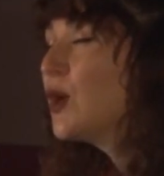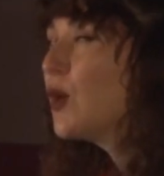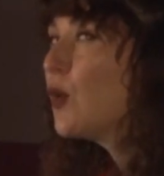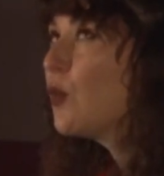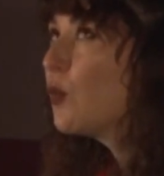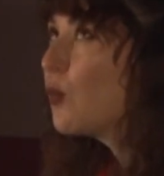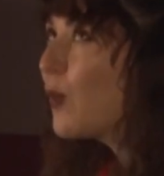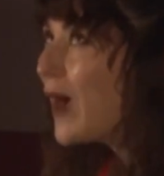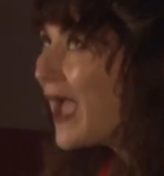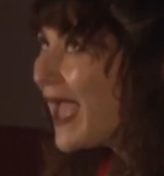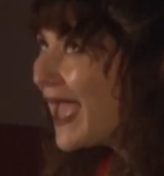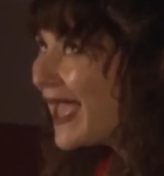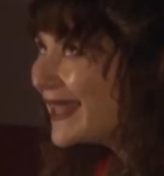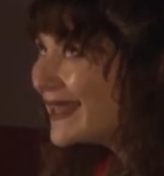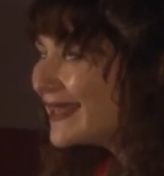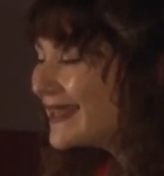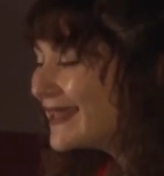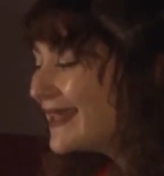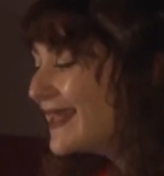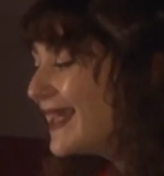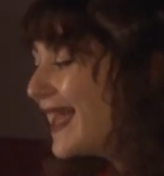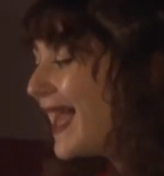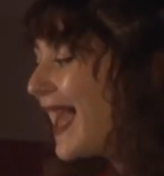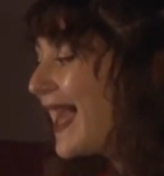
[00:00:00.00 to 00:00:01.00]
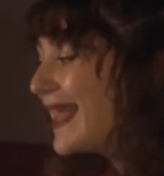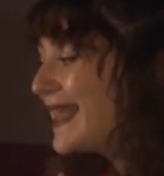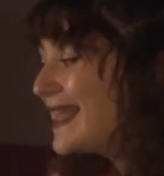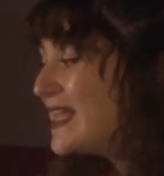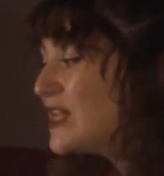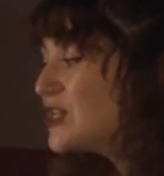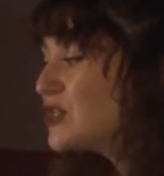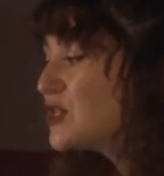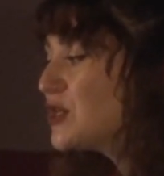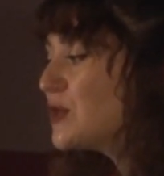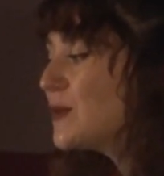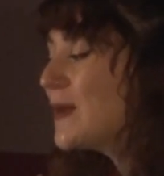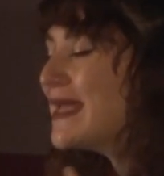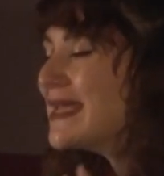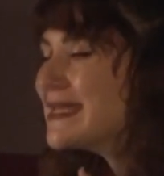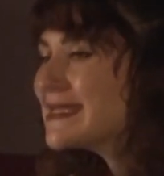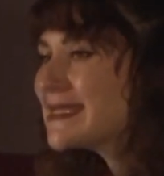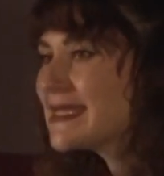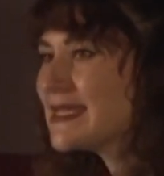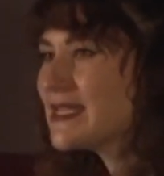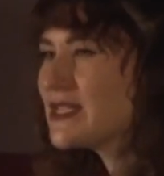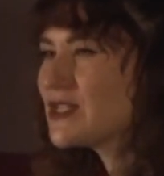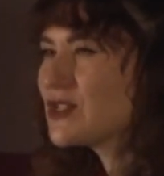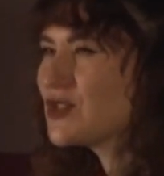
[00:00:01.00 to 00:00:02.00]
when an issue
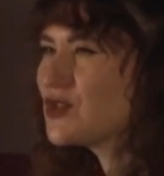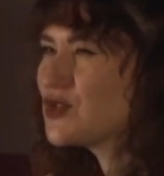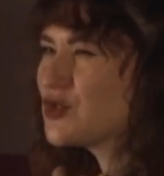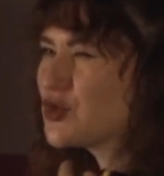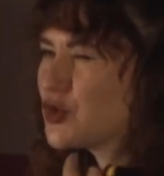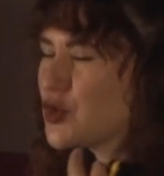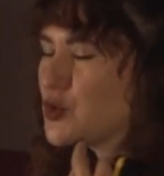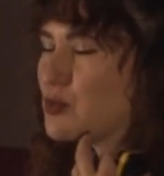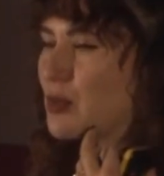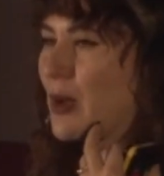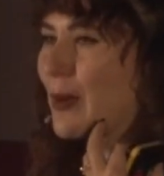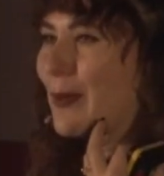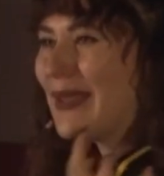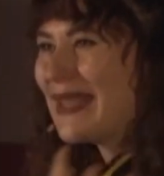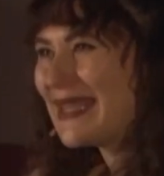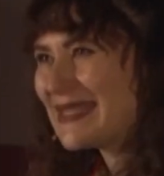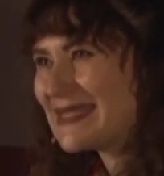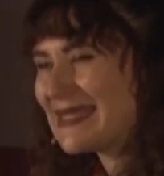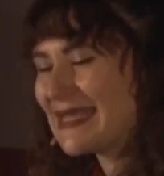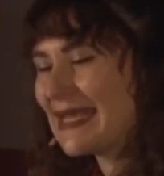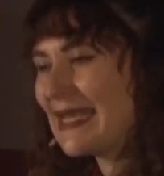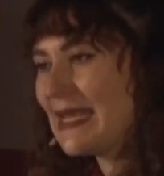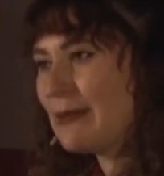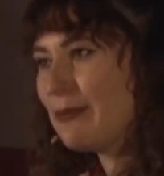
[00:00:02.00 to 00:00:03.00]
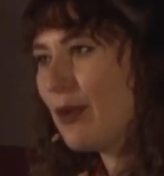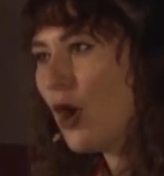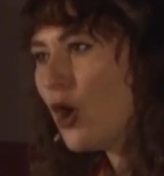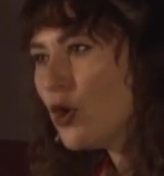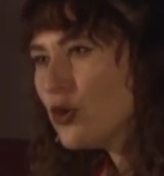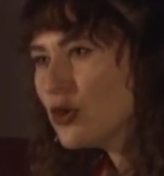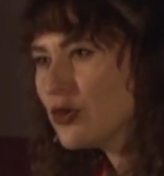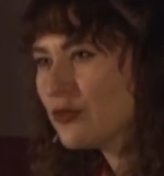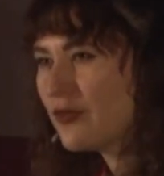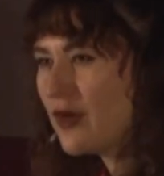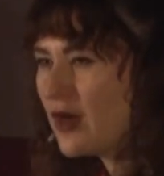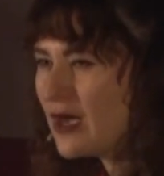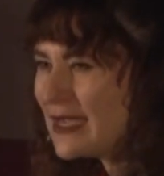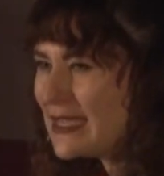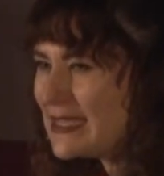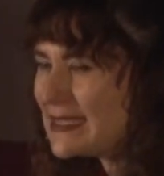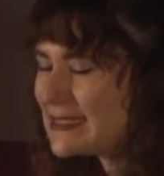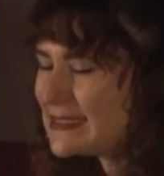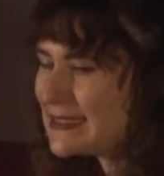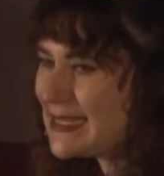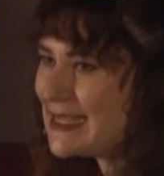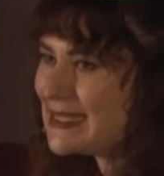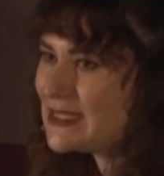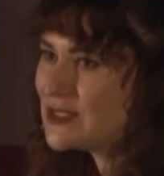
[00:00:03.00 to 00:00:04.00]
isn't super politically
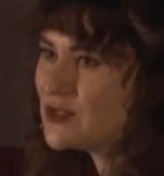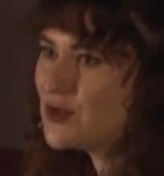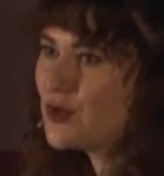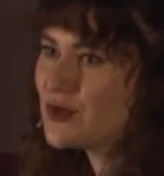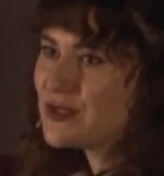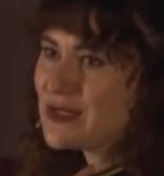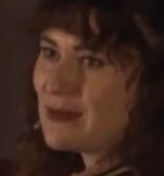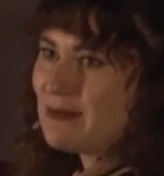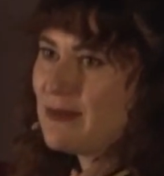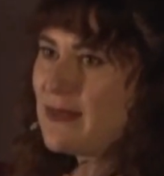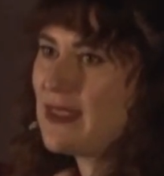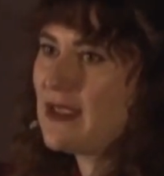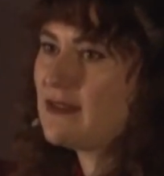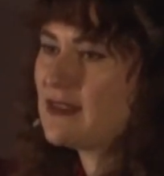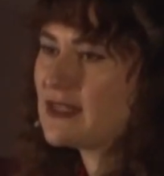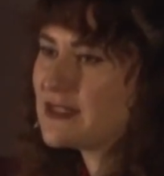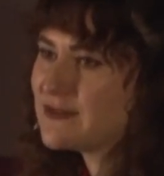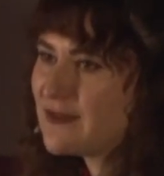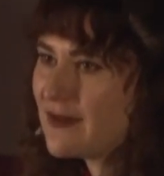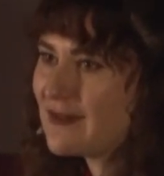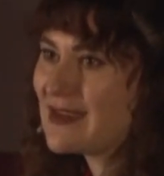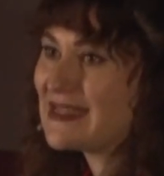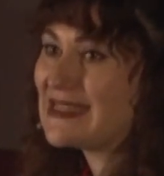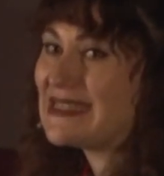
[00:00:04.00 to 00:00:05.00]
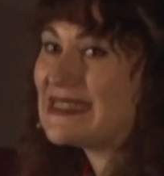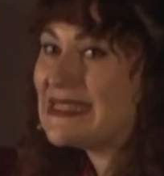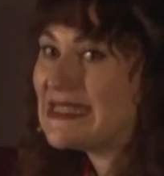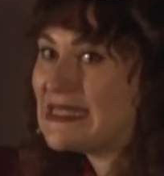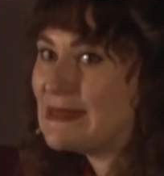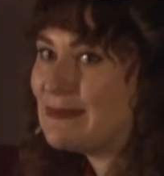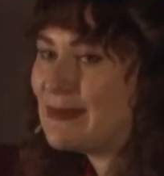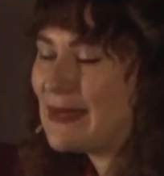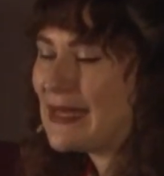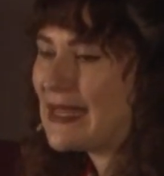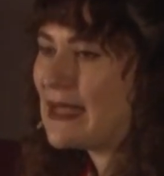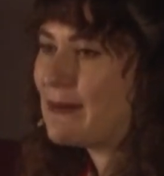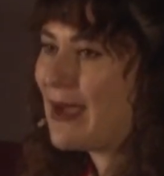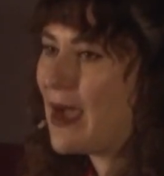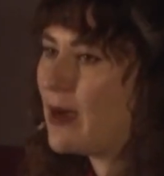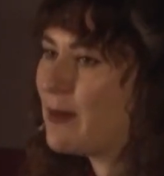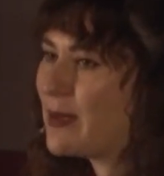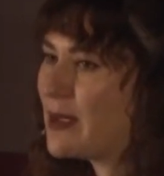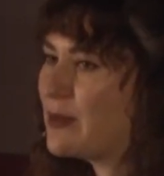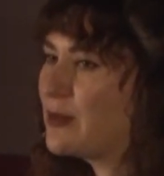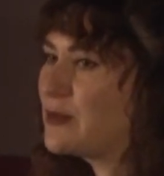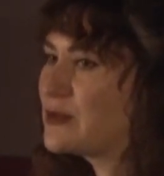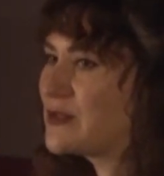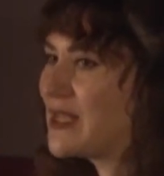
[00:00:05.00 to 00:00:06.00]
polarized. It's not something that's very deeply about
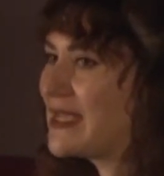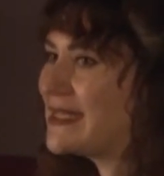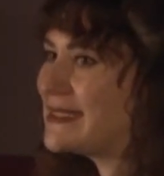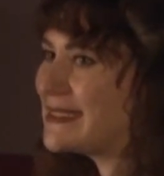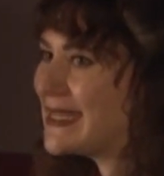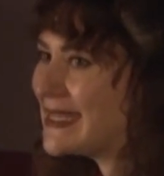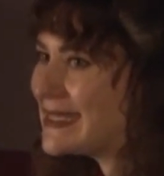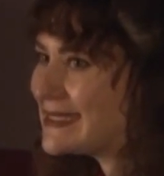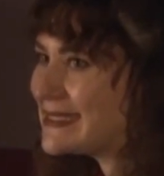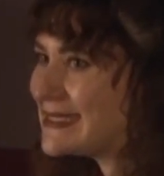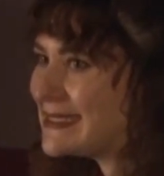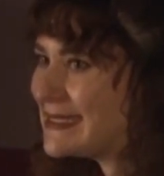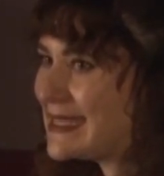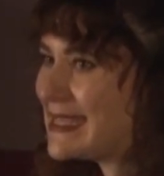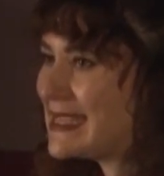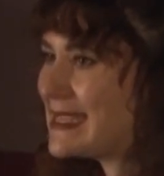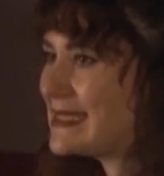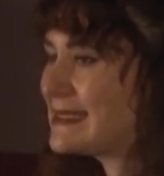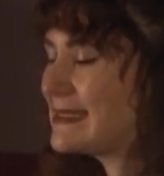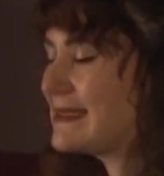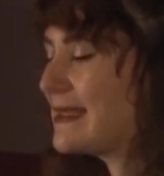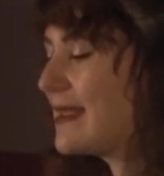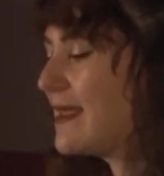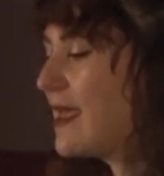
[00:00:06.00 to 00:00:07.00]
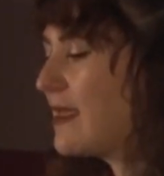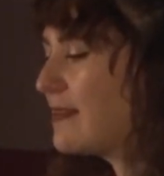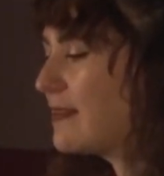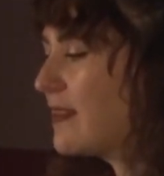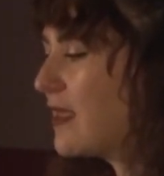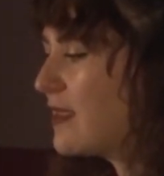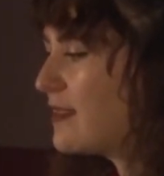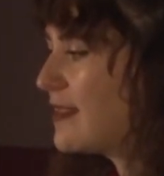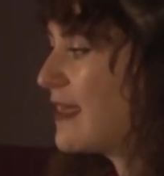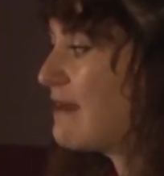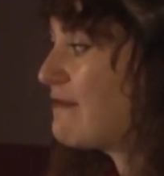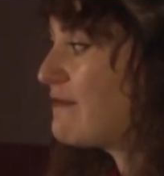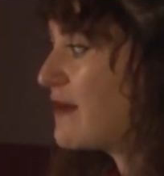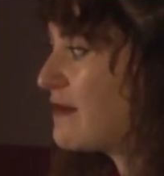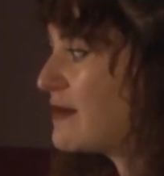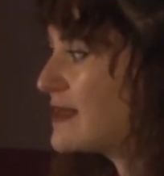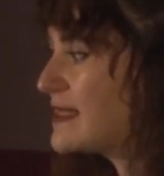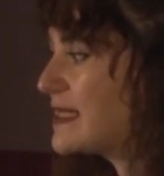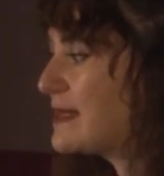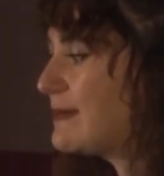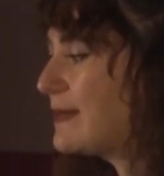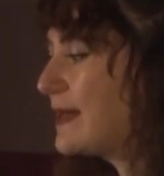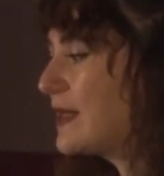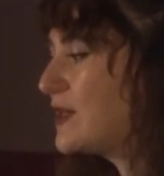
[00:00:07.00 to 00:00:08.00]
people's identities and that they're very
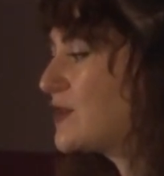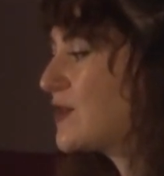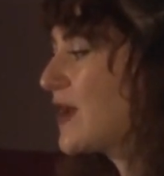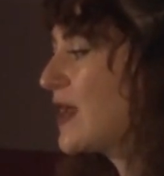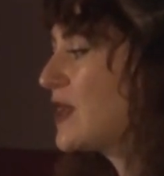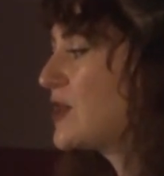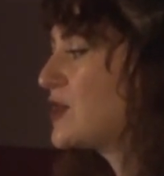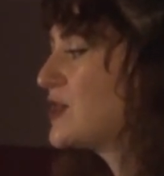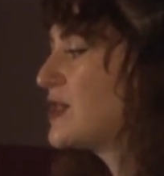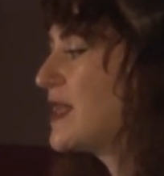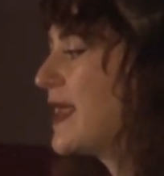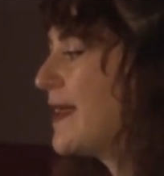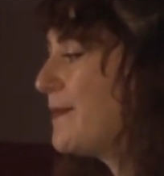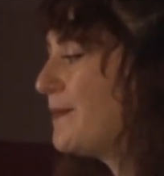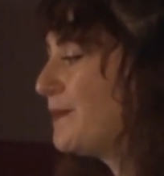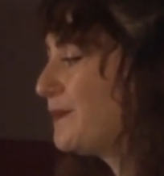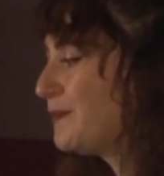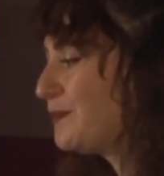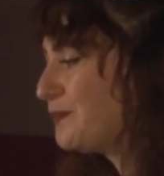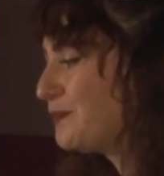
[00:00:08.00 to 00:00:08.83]
deeply entrenched in.